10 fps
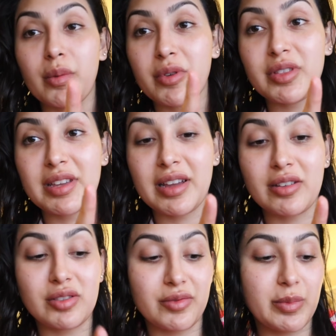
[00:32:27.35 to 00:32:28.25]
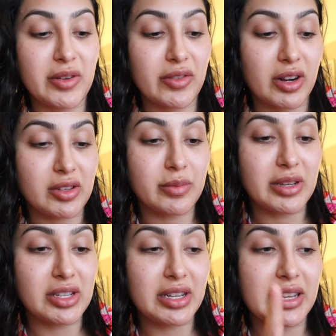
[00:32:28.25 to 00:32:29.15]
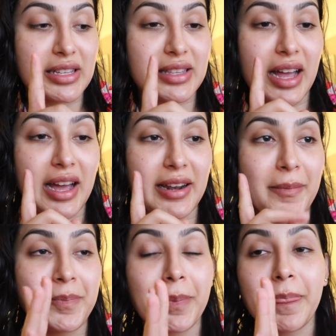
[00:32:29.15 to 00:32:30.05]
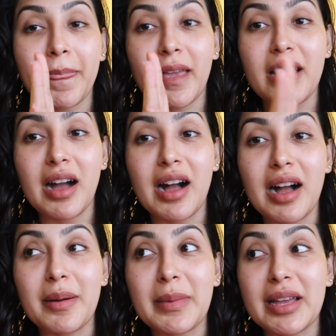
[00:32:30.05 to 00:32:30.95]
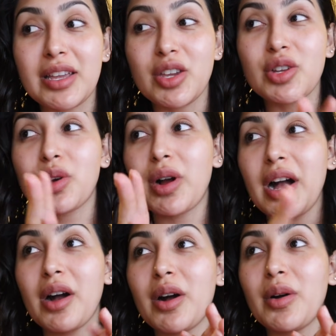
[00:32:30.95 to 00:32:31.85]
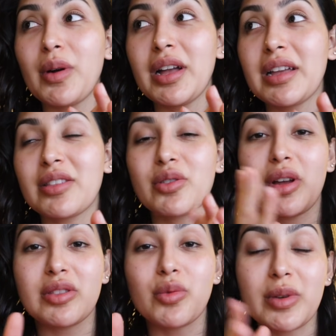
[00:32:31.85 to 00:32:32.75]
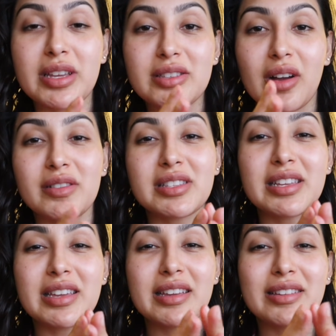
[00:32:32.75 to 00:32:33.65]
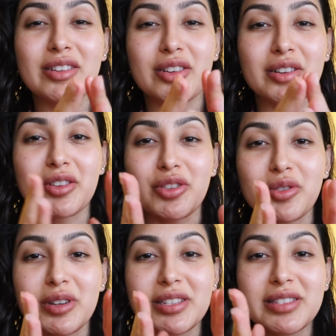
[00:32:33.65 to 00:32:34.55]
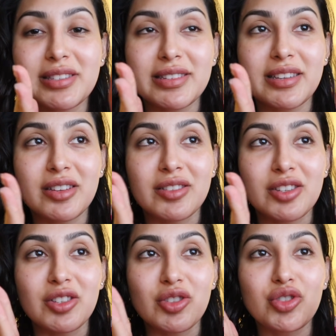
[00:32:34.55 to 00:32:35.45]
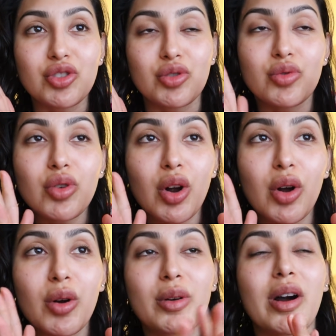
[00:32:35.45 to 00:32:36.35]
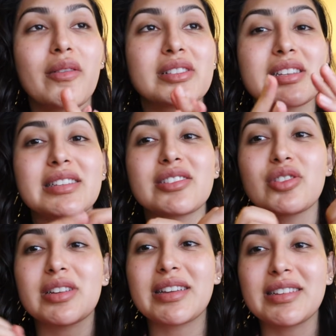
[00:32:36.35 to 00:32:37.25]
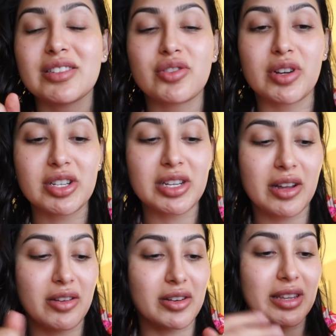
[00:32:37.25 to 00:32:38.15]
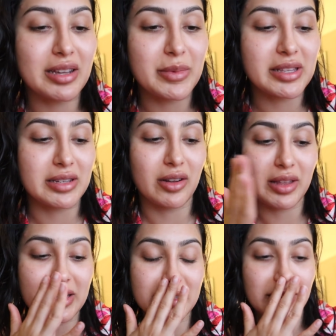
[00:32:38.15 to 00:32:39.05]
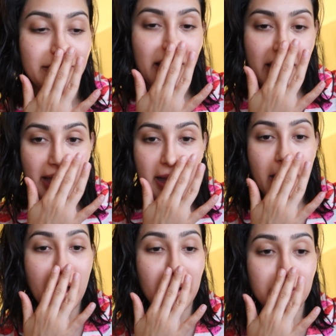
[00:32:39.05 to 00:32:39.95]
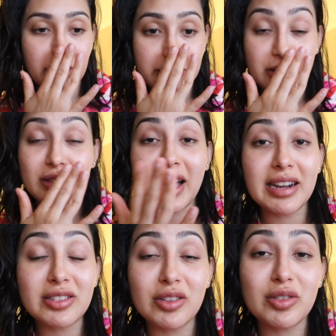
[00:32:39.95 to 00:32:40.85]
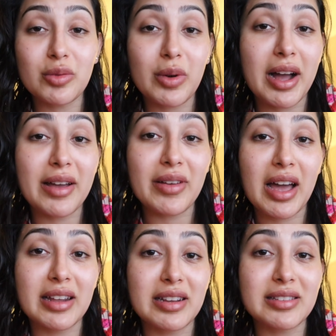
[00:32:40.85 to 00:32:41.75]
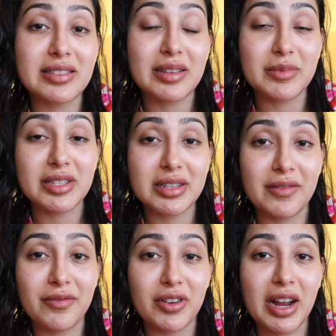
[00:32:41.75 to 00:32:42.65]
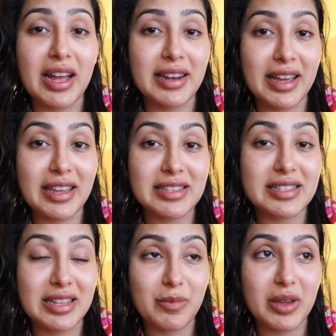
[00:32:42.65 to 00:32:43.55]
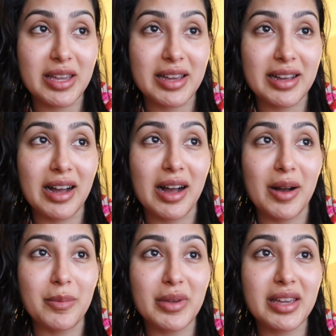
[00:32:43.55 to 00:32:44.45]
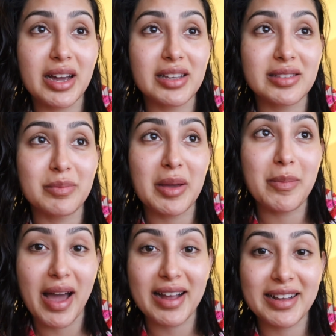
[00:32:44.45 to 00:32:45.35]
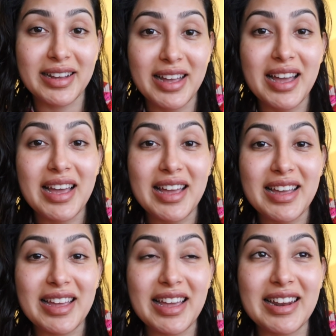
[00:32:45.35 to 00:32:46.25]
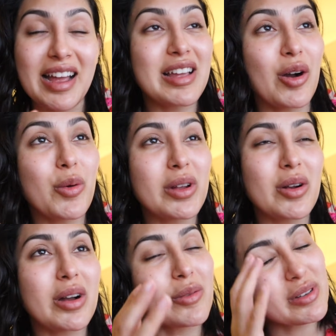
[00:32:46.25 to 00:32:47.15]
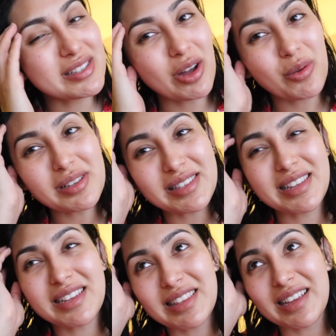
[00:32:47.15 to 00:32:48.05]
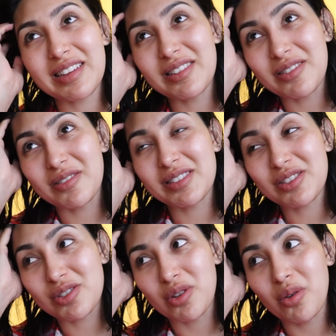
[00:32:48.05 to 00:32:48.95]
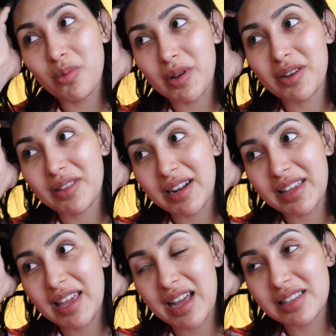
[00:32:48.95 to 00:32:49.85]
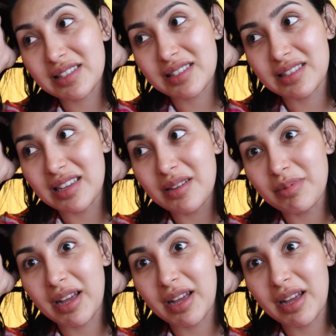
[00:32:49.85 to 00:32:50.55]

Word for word: One more thing I also forgot to mention is that um, you know how throughout the weeks obviously your uterus continues to grow obviously it's is stretching out your ligaments and all that stuff. Um, so that is also why I've had some discomfort at night sleeping um, because of my back and oh, I, I was always thinking like, you know, it's so weird that I can't sleep.